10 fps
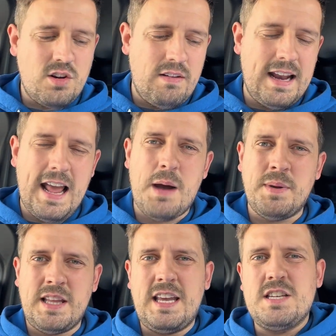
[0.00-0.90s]
I really am.
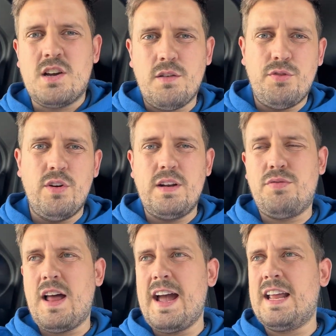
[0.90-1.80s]
I think he's going to fly the
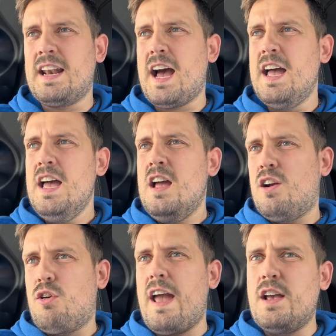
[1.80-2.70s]
flag in that
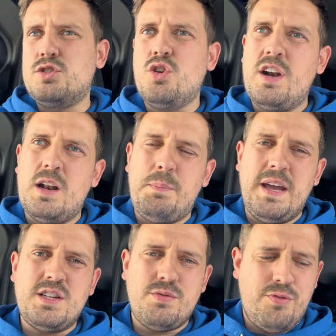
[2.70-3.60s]
creative side of the
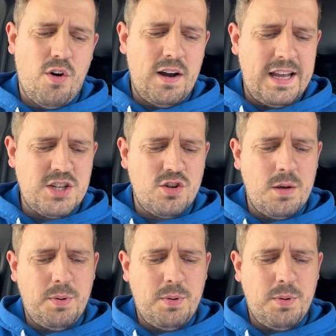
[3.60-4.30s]
pitch for Leeds United.